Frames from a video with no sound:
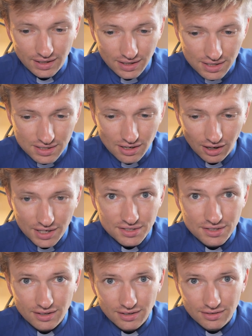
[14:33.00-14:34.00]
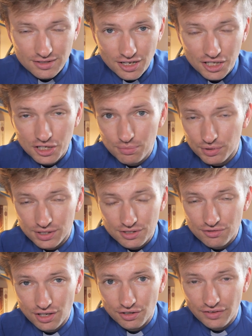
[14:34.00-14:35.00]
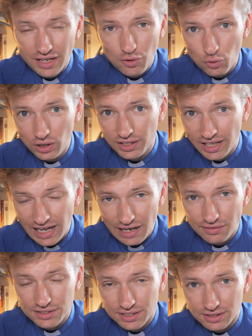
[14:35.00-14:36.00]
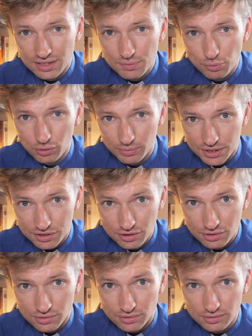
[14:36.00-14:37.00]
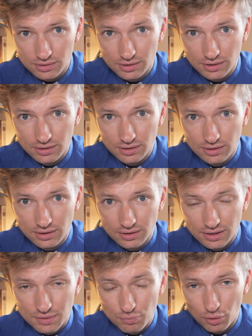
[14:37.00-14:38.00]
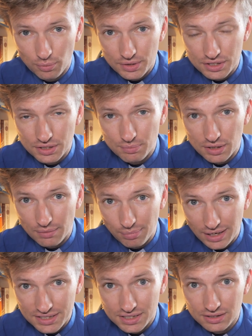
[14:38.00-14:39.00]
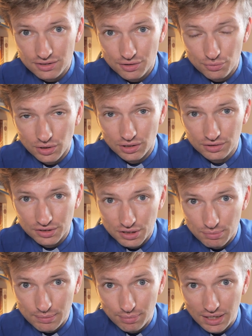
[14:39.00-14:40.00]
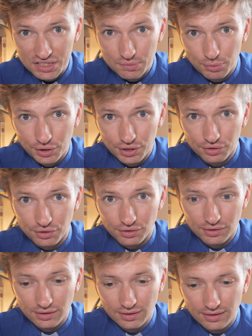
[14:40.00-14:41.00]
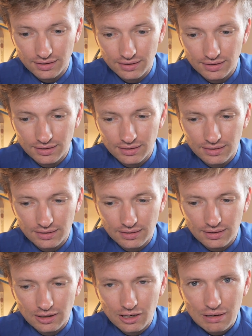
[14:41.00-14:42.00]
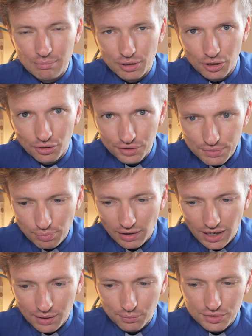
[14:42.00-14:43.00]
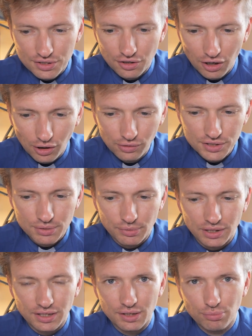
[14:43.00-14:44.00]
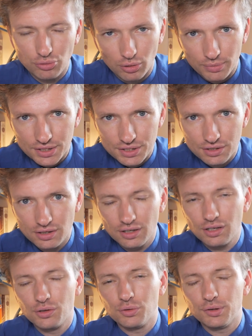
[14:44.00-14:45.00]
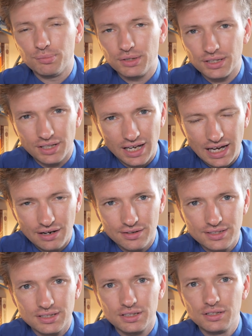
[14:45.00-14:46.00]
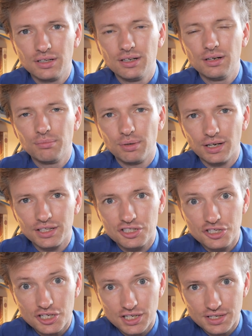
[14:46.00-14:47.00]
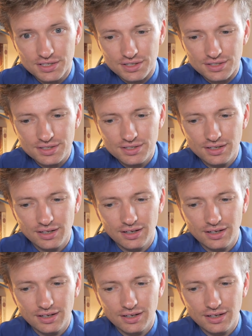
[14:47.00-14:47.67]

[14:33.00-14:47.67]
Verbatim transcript: Is Isaac, Jacob, and Israel, they all inherited this promise too, this promise to be a blessing to the world and to be blessed by God. But God's plan was that ultimately the promise would be inherited by Jesus